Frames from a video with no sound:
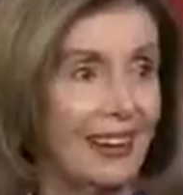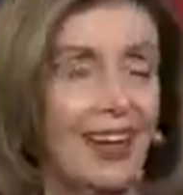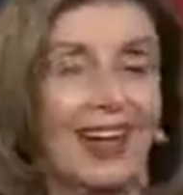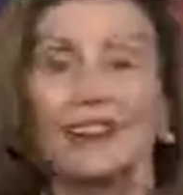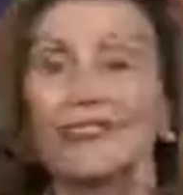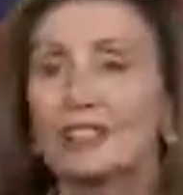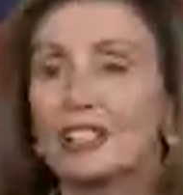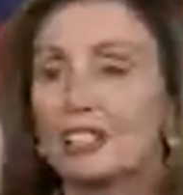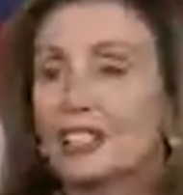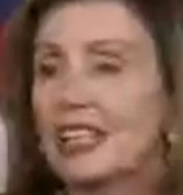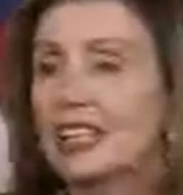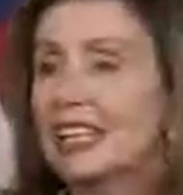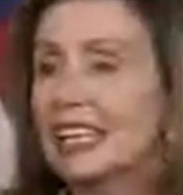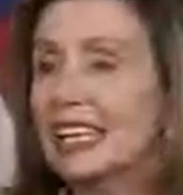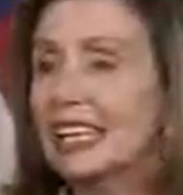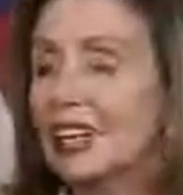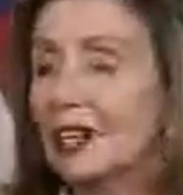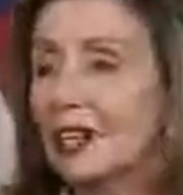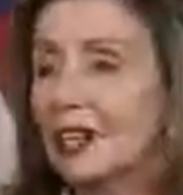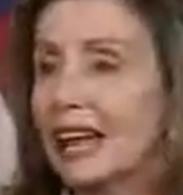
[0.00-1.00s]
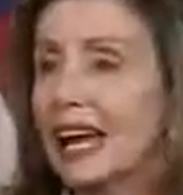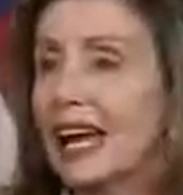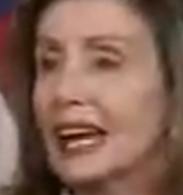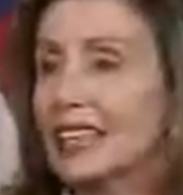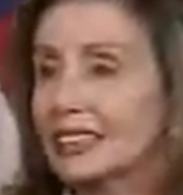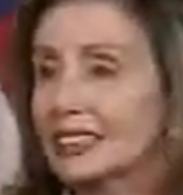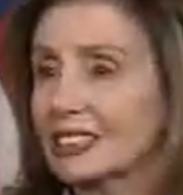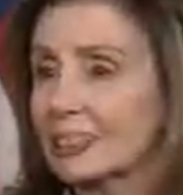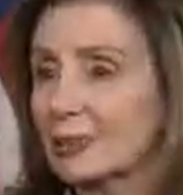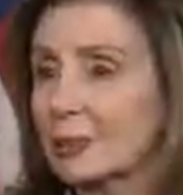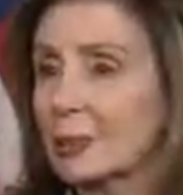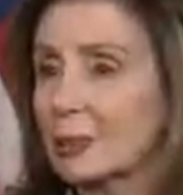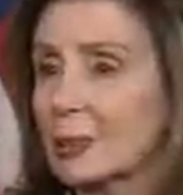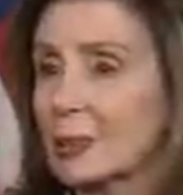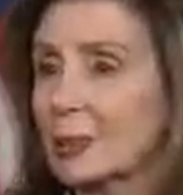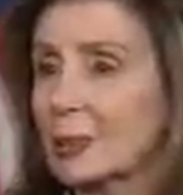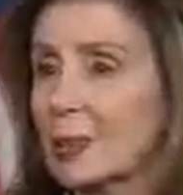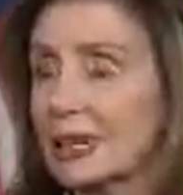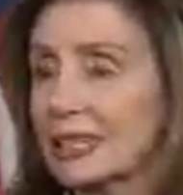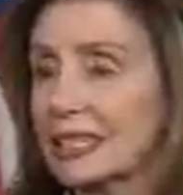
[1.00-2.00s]
and Richie Neal asks for
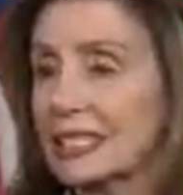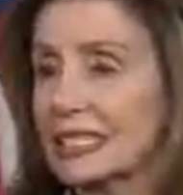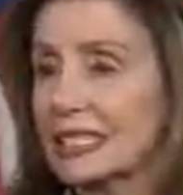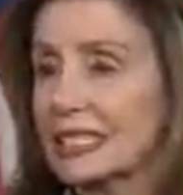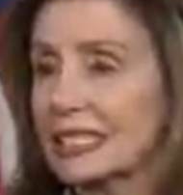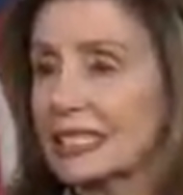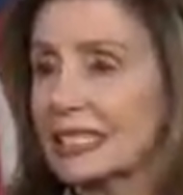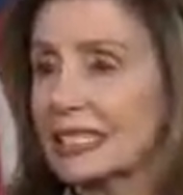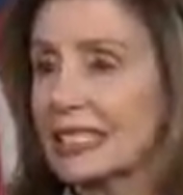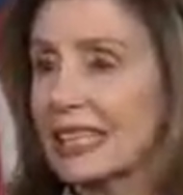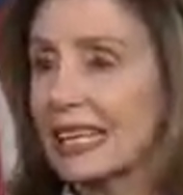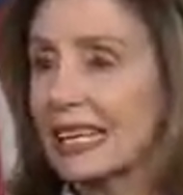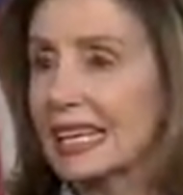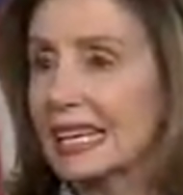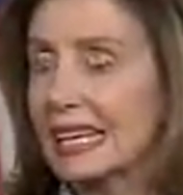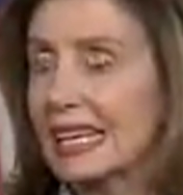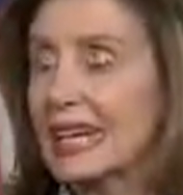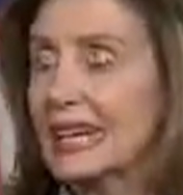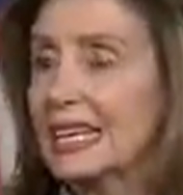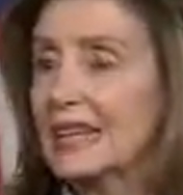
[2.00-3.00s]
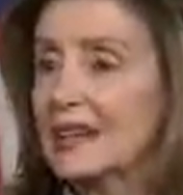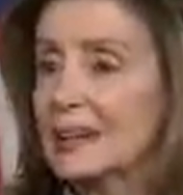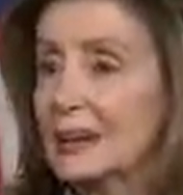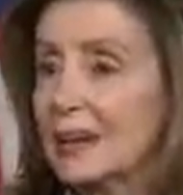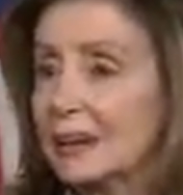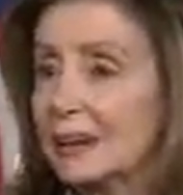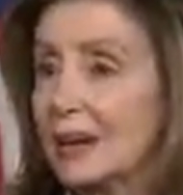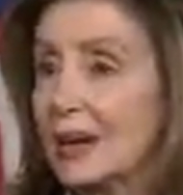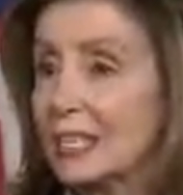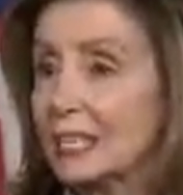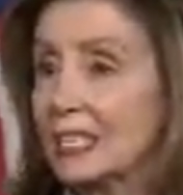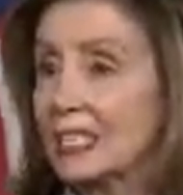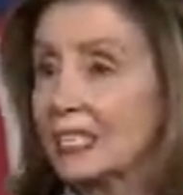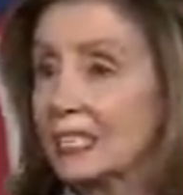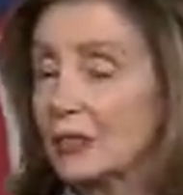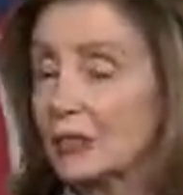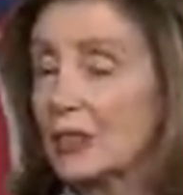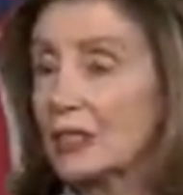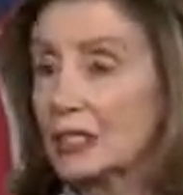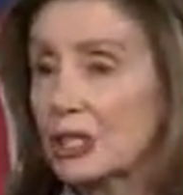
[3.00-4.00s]
the president's
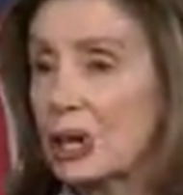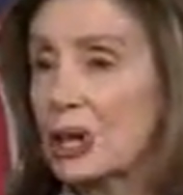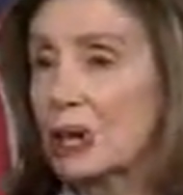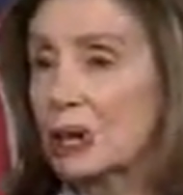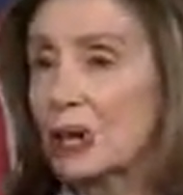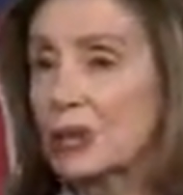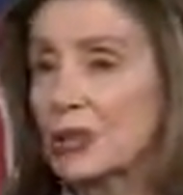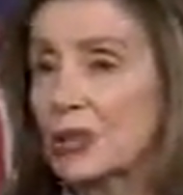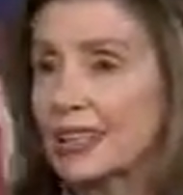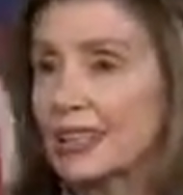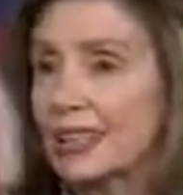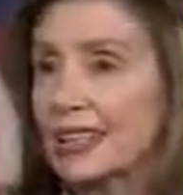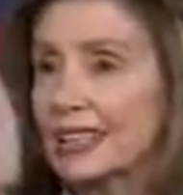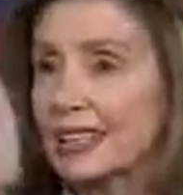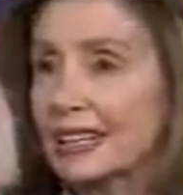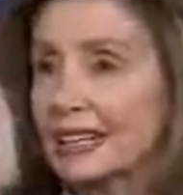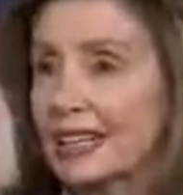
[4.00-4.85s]
returns,